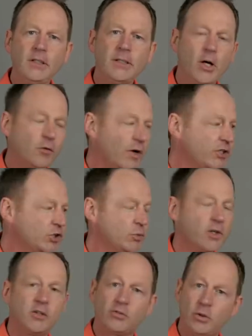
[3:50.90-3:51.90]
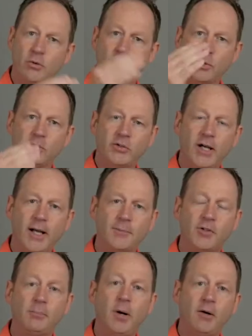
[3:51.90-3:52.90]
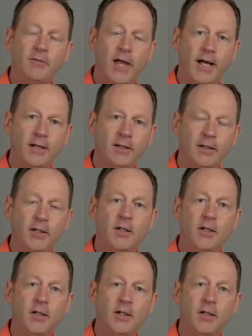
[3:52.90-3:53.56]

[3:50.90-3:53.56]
Now, if I shoot this 2 to 3 stops above that,